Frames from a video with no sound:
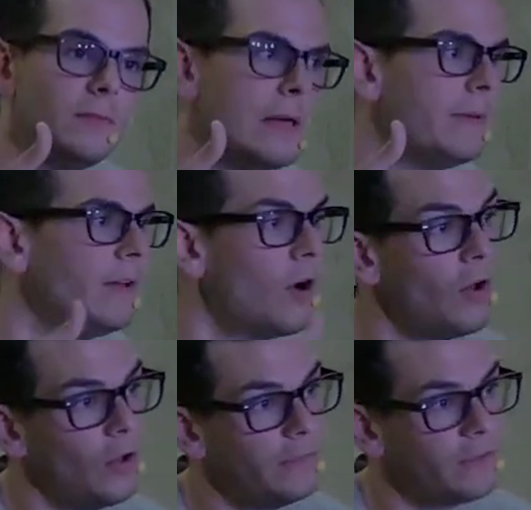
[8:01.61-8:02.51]
Maybe
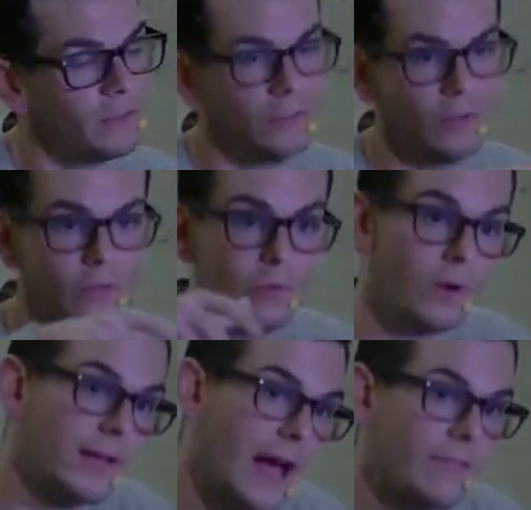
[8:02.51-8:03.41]
all of us, those who
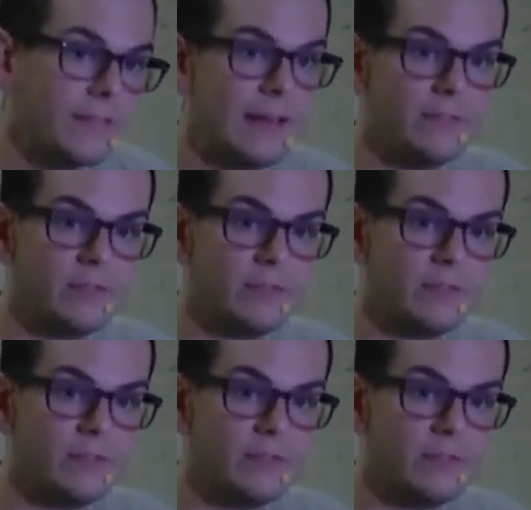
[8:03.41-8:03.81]
are Catholic, have